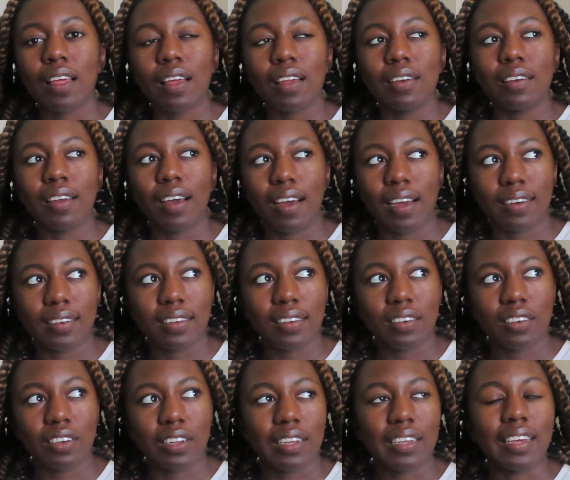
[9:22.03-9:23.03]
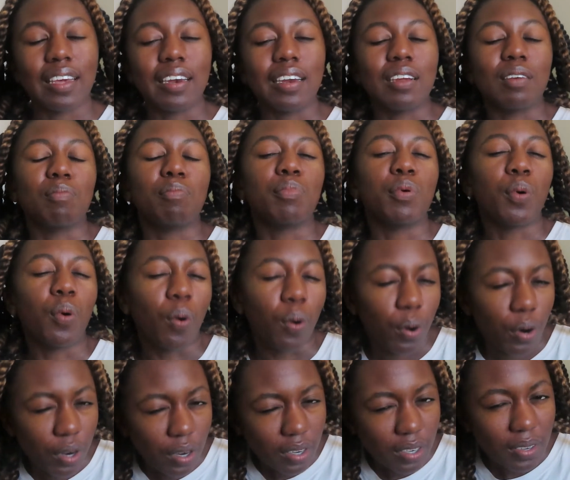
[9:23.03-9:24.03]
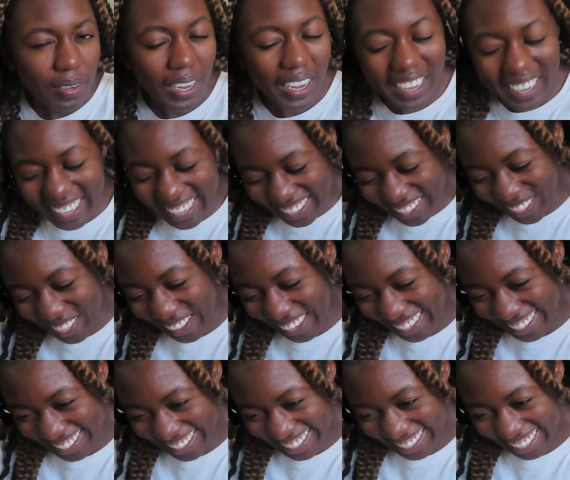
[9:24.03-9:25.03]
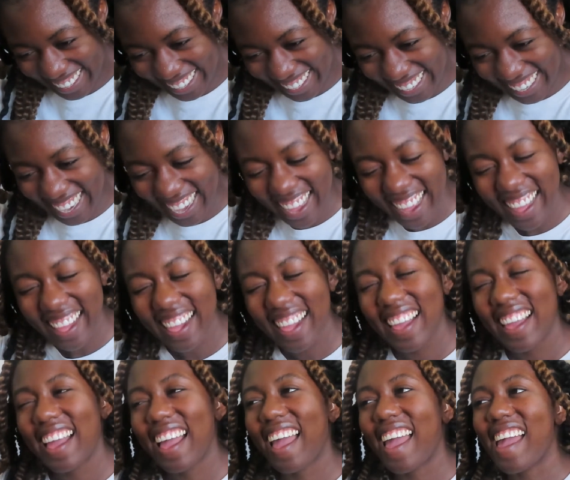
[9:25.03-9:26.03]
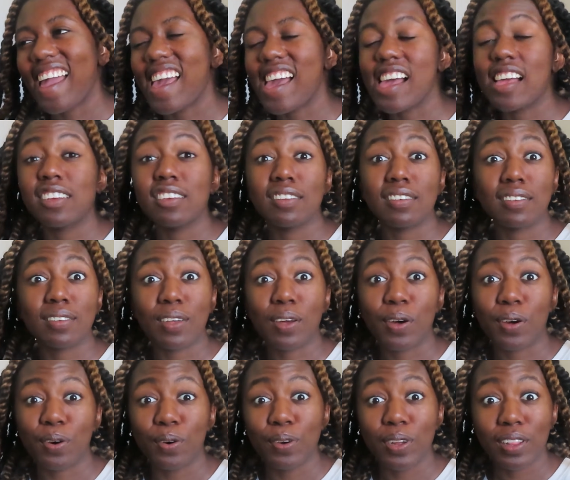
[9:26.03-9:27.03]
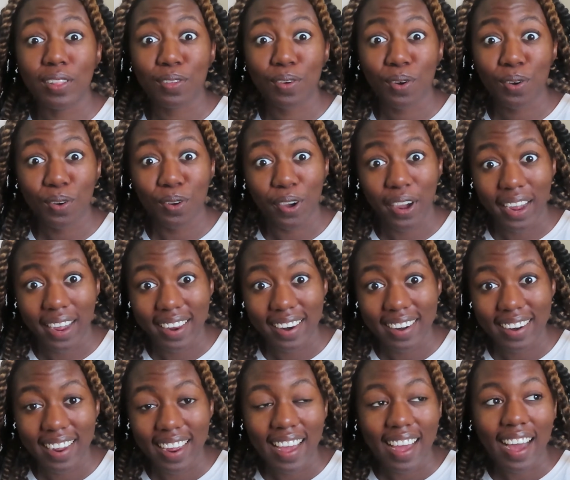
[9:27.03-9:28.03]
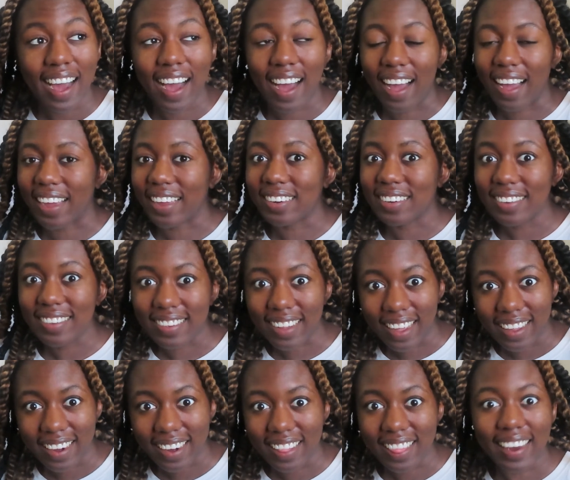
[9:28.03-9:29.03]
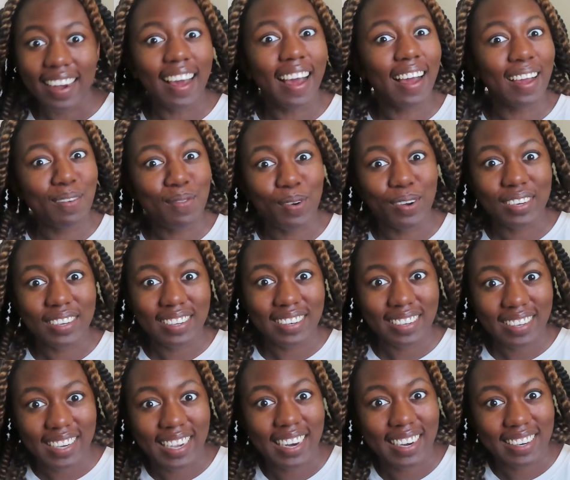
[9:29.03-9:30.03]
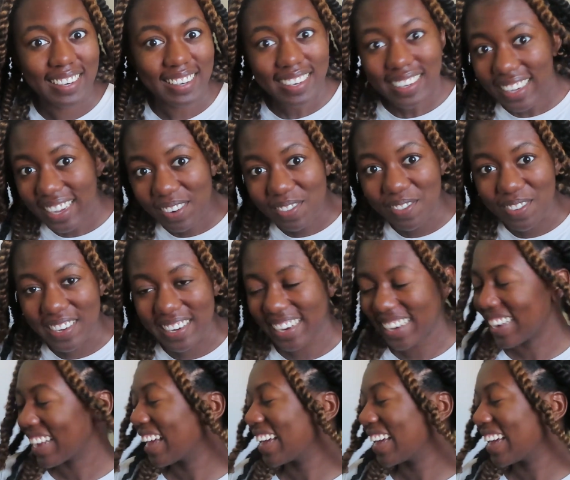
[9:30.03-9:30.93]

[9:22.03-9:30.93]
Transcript: not getting bored, basically. And so in 3rd grade, I decided that I wanted to get into gifted.